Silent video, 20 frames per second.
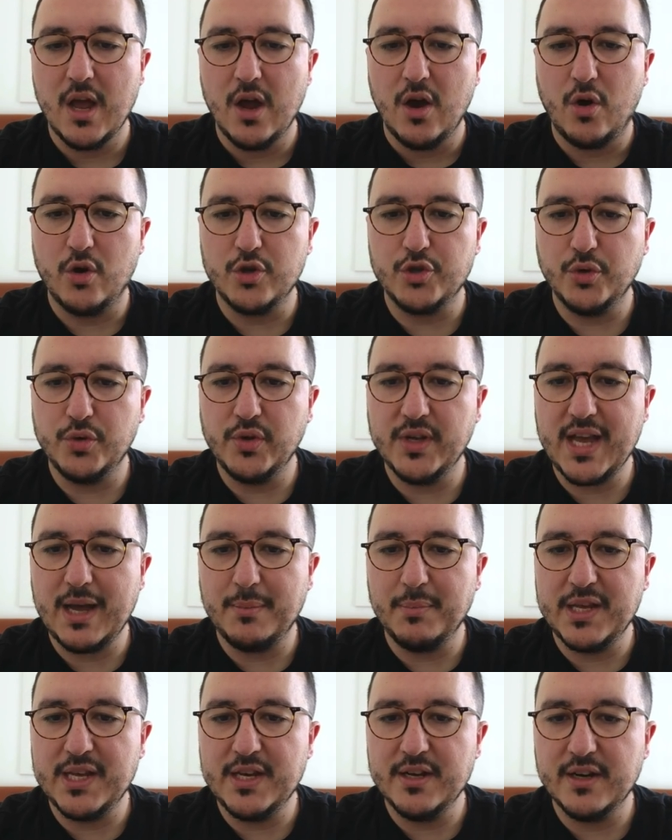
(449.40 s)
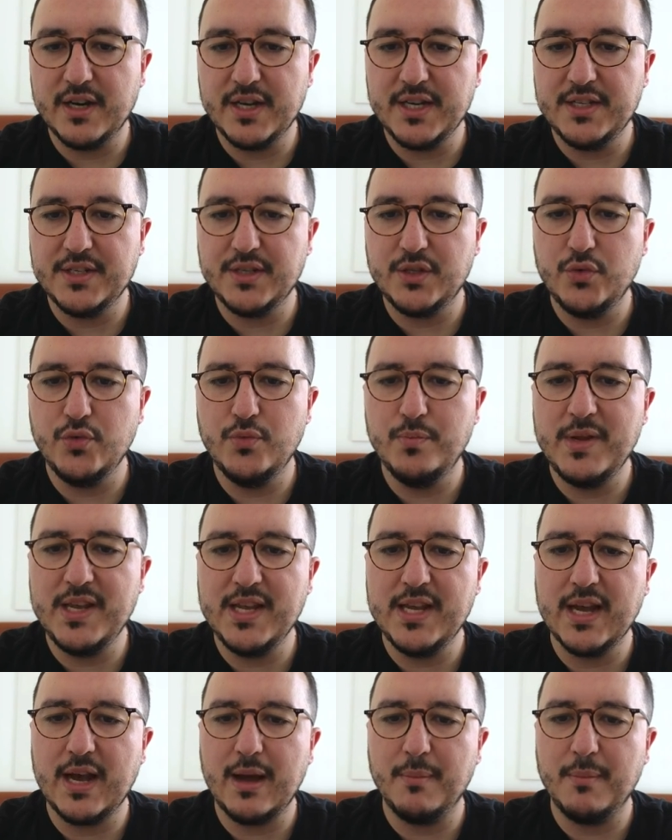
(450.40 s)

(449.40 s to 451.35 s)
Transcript: Also, the gap here is too big.